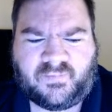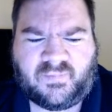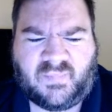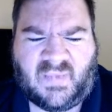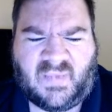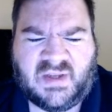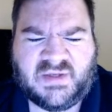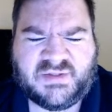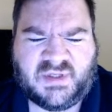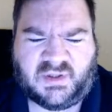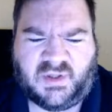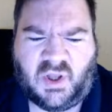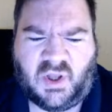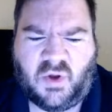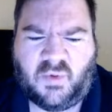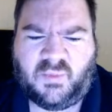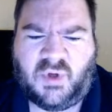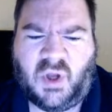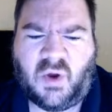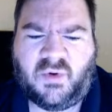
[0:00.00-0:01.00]

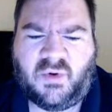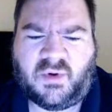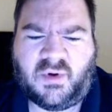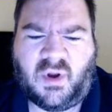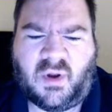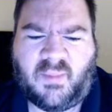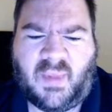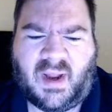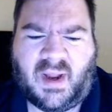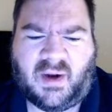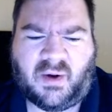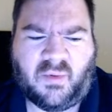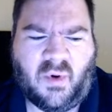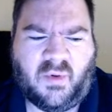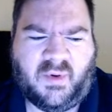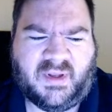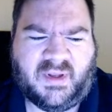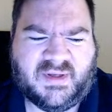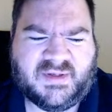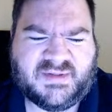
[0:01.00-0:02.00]
Salome, goaded on by
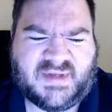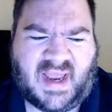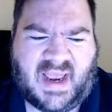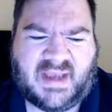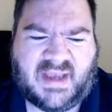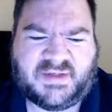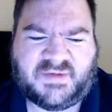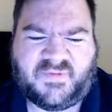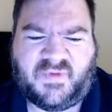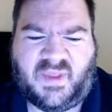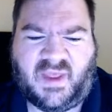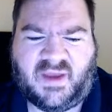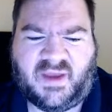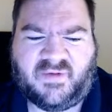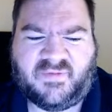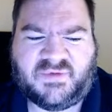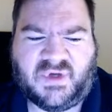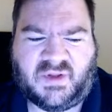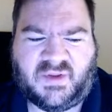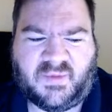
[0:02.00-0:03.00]
Herodias, asked for the head
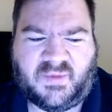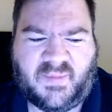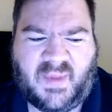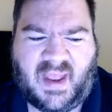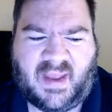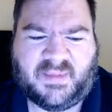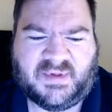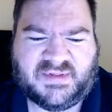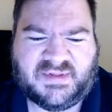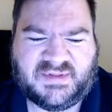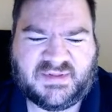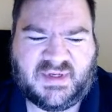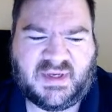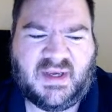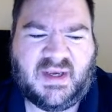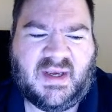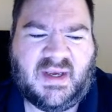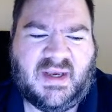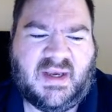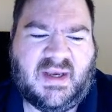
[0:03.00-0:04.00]
of John the Baptist.
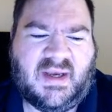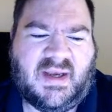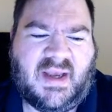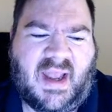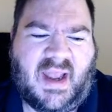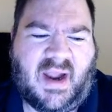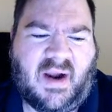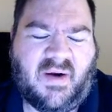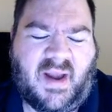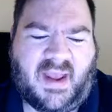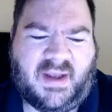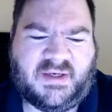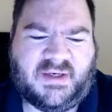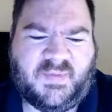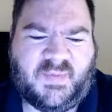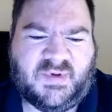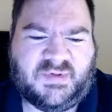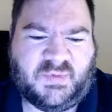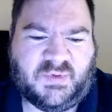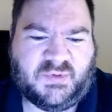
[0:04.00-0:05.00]
Herod
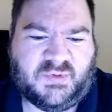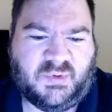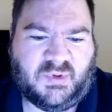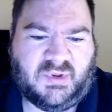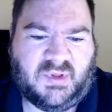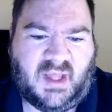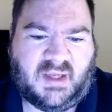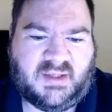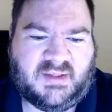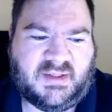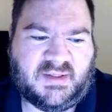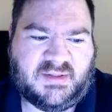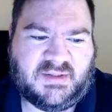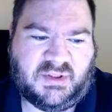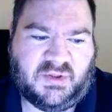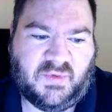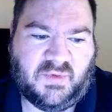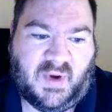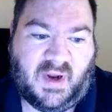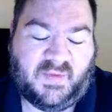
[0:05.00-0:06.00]
Antipas was reluctant to
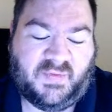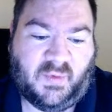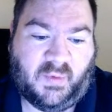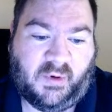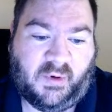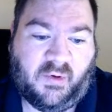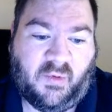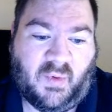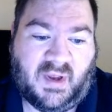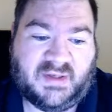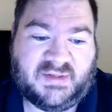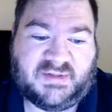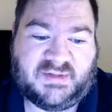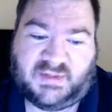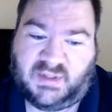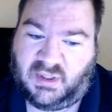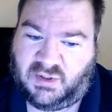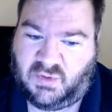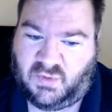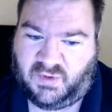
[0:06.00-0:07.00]
grant the request,
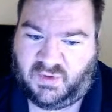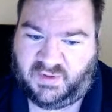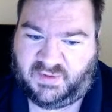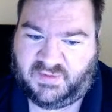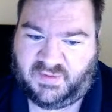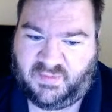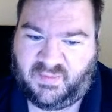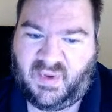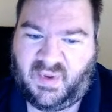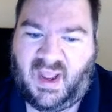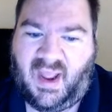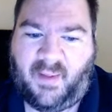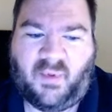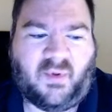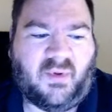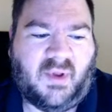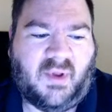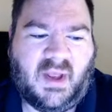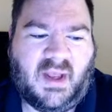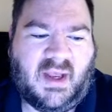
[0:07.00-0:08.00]
according to the
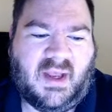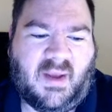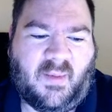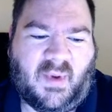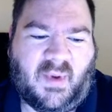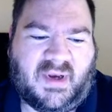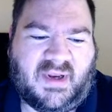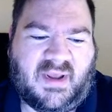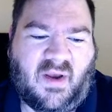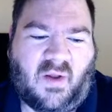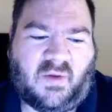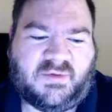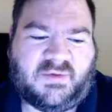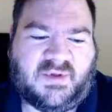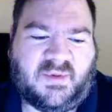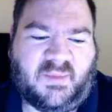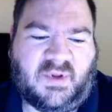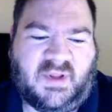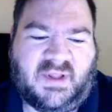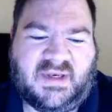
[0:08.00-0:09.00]
Bible, but he
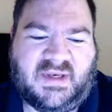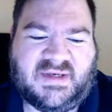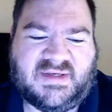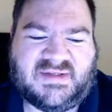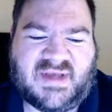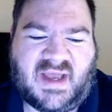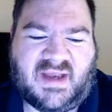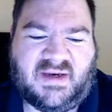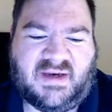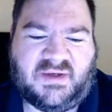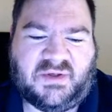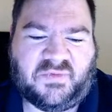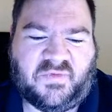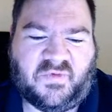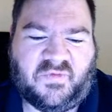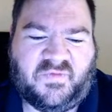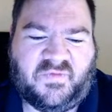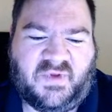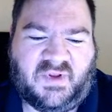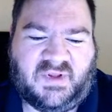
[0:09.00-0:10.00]
ultimately decided to
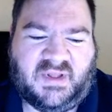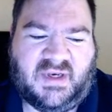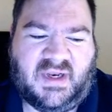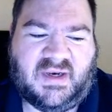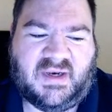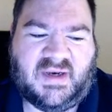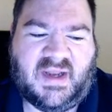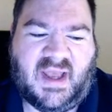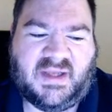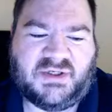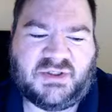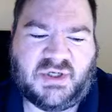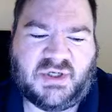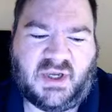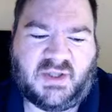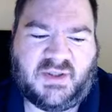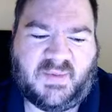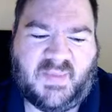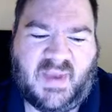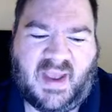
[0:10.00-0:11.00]
fulfill it and had
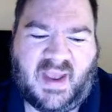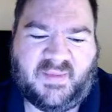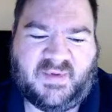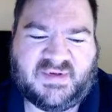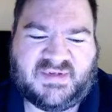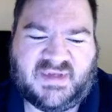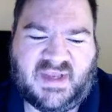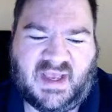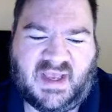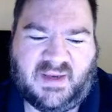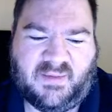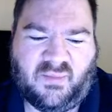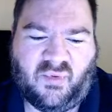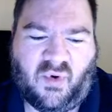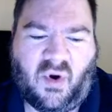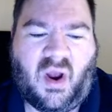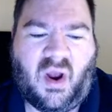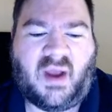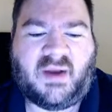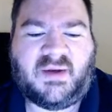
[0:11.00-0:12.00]
John the Baptist's head
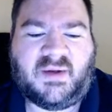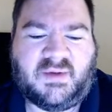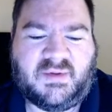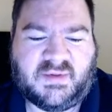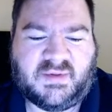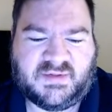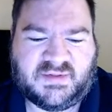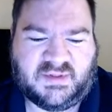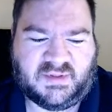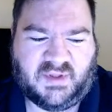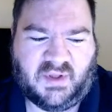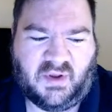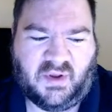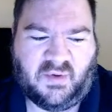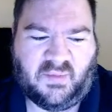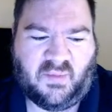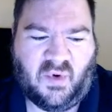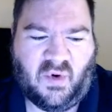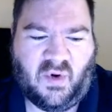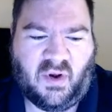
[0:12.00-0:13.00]
brought to
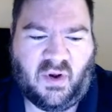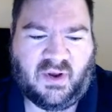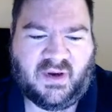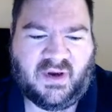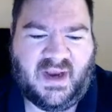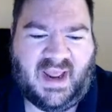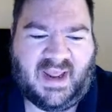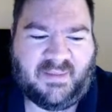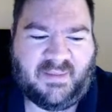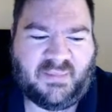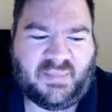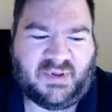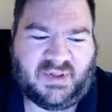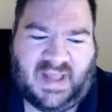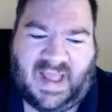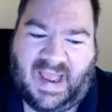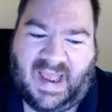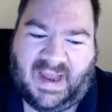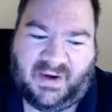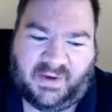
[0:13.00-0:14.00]
Salome on a
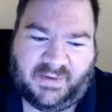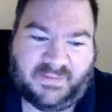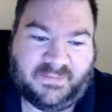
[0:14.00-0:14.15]
platter.